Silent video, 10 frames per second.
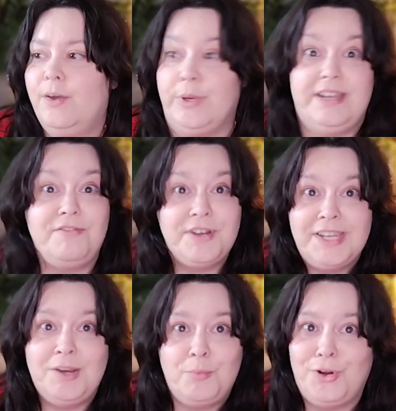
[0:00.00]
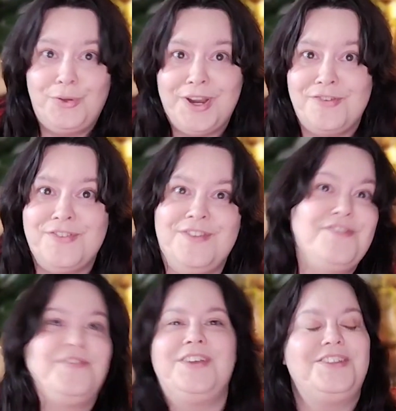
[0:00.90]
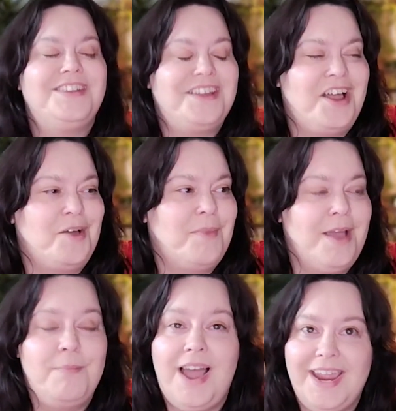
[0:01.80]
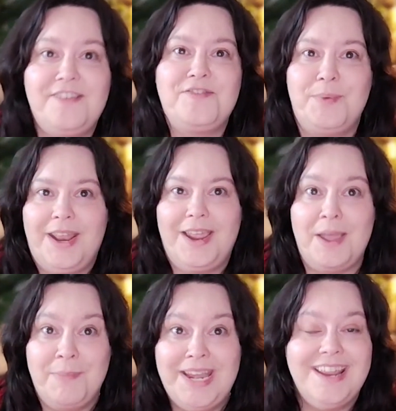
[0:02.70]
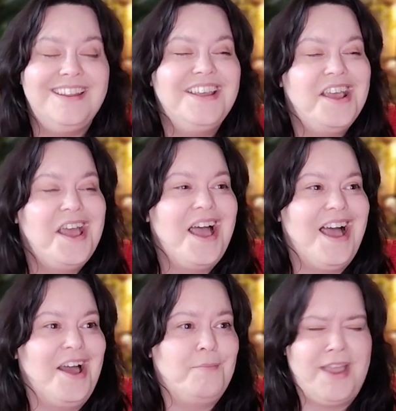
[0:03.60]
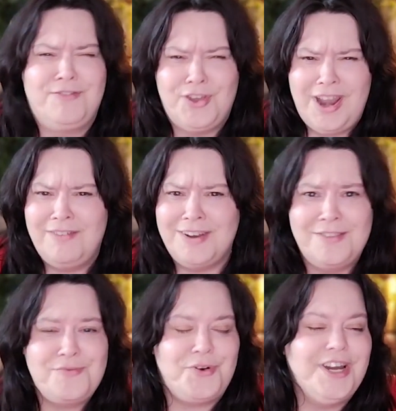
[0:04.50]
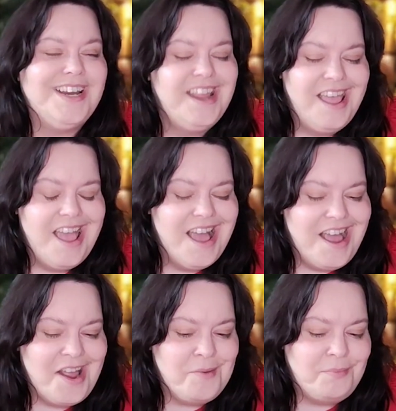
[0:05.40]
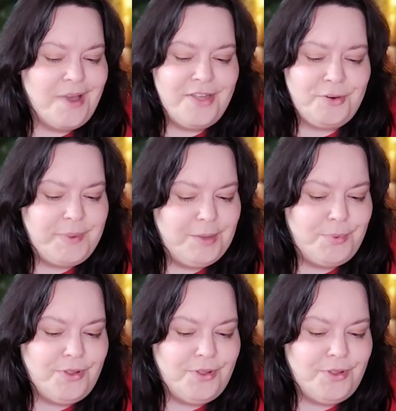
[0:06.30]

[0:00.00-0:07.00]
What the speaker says: Definitely need more lawyers in this field. I'm biased, but I mean it. I have good evidence for it. Other people